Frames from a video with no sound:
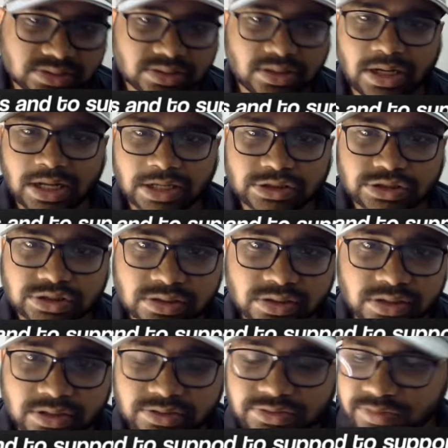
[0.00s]
like, share,
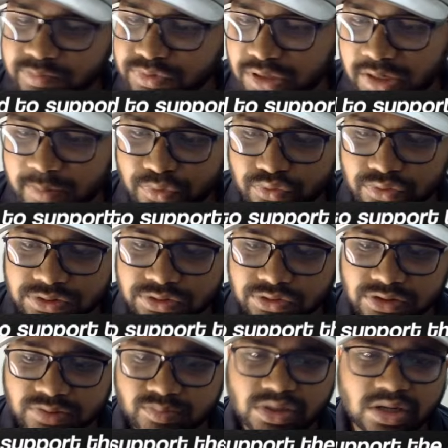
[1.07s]
and subscribe to the
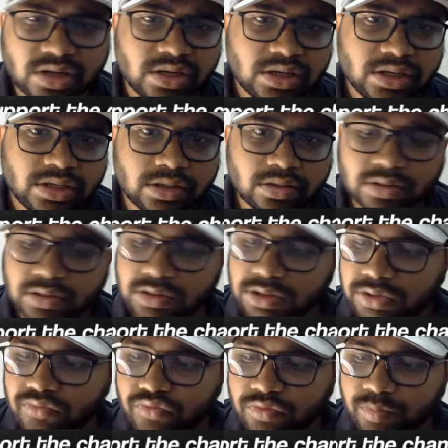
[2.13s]
stream.
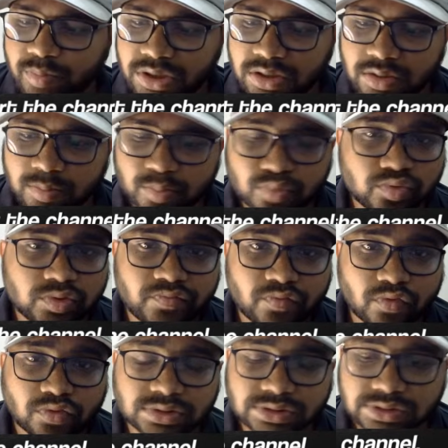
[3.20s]
It would be a boost
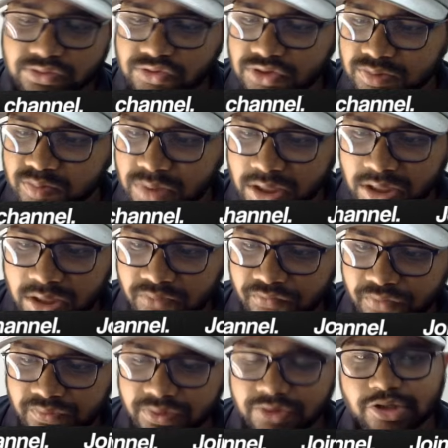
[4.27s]
for the stream, and
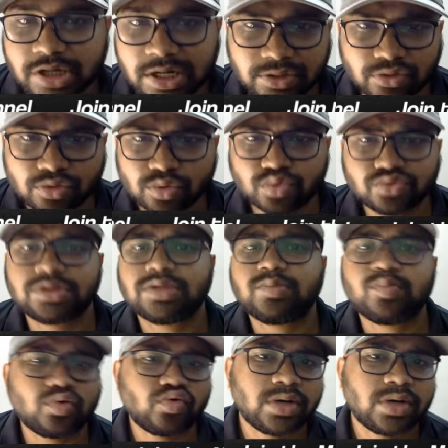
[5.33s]
we will try to do some more